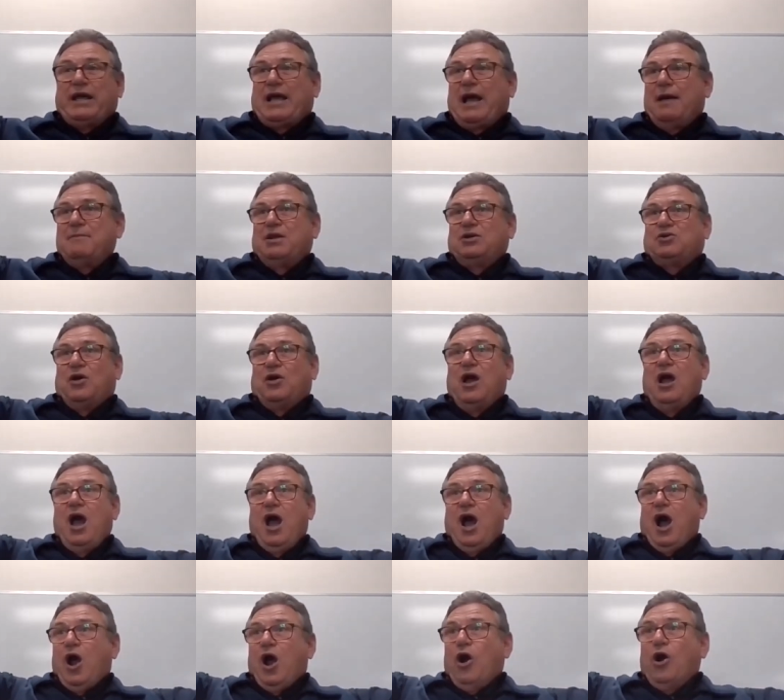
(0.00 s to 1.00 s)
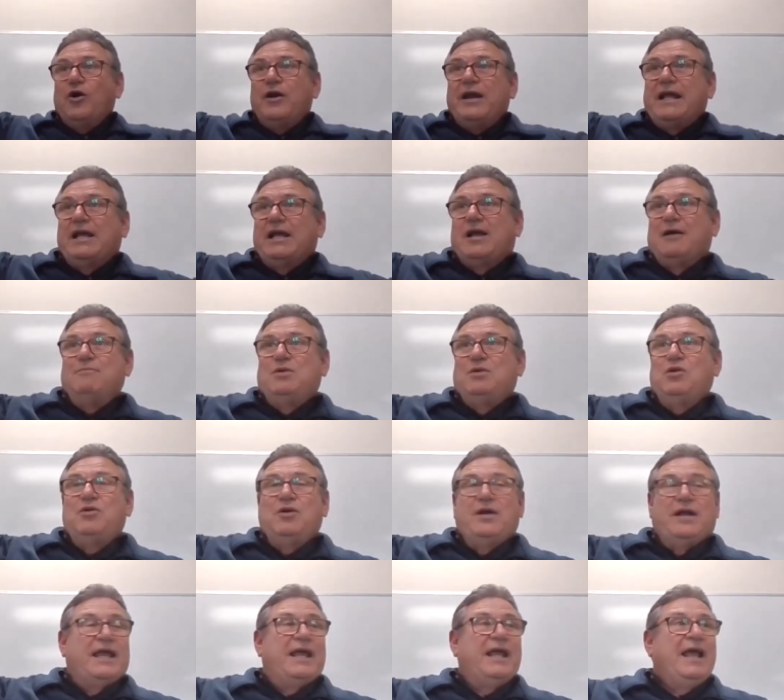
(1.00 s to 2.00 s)
we come into a hurting
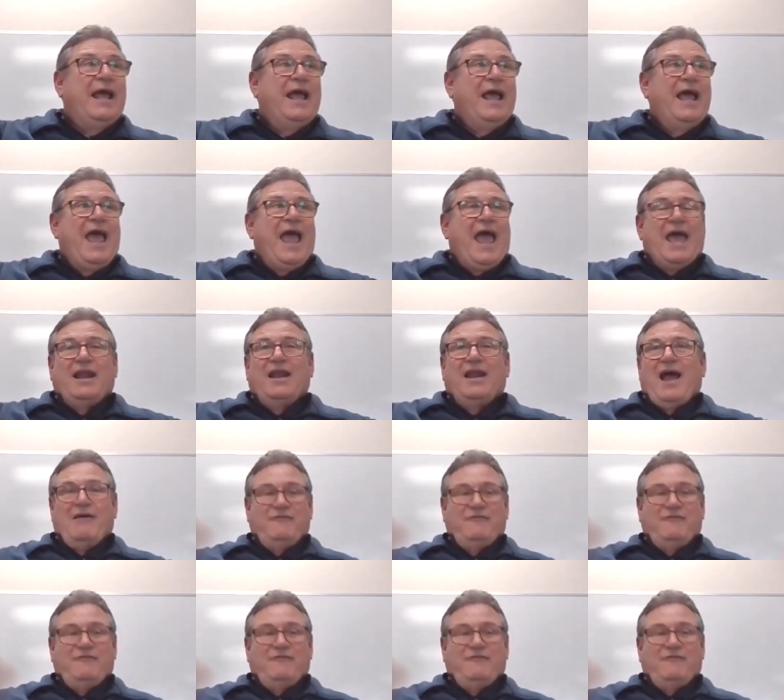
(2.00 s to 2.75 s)
community. And